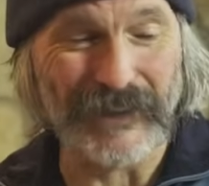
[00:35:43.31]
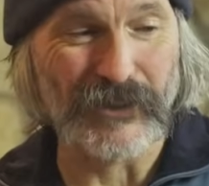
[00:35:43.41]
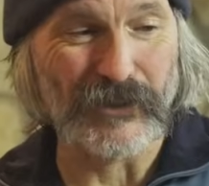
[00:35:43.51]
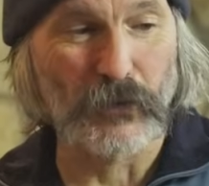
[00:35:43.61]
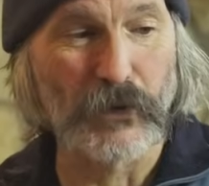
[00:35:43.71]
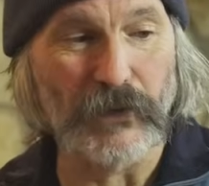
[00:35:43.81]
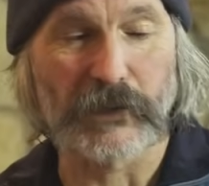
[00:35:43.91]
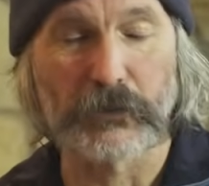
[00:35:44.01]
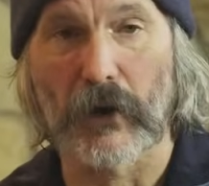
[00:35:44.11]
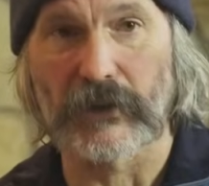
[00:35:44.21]
just a really
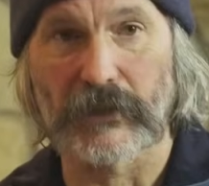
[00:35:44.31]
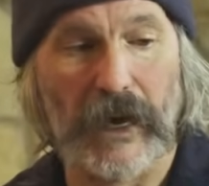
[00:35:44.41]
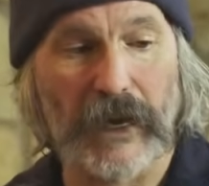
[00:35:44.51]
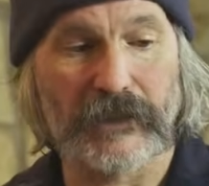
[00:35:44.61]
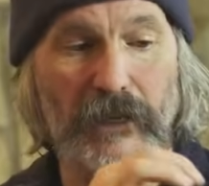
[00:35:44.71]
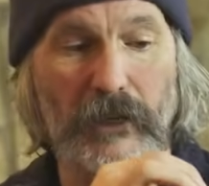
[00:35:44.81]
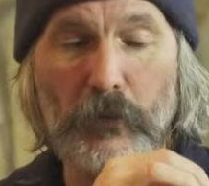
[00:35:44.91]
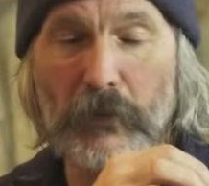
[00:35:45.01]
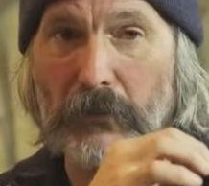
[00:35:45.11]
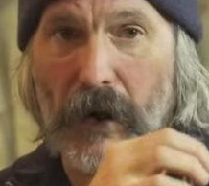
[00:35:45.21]
smart design. It's an
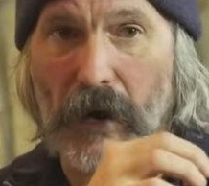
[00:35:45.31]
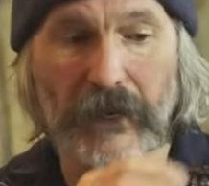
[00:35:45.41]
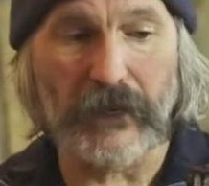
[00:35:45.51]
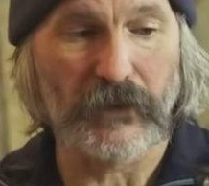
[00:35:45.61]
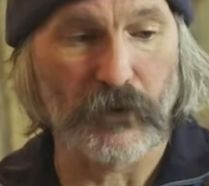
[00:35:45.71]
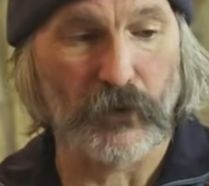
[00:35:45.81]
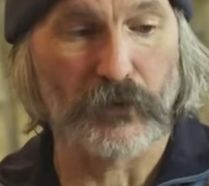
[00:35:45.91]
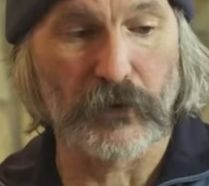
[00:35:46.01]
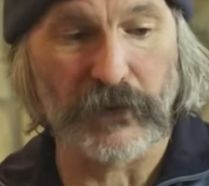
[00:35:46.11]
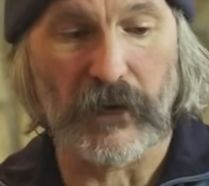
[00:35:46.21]
aluminum body, so it's
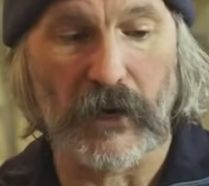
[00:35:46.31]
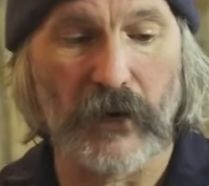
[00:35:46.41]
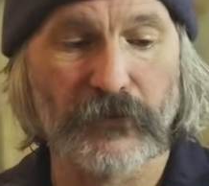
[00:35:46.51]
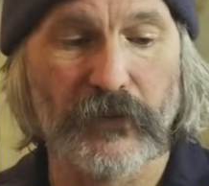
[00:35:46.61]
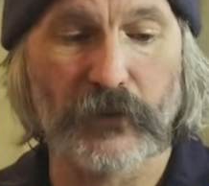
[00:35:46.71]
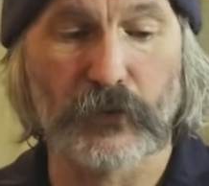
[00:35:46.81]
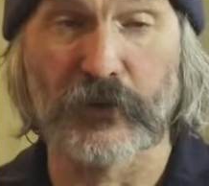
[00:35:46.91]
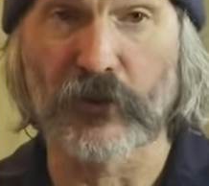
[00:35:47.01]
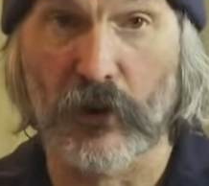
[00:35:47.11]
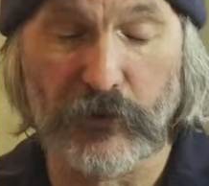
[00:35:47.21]
really tough. It's
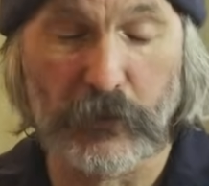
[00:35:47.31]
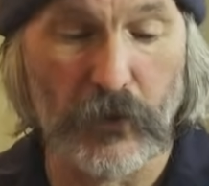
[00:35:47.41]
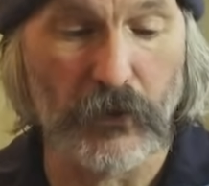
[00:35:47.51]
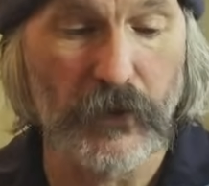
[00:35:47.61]
rechargeable.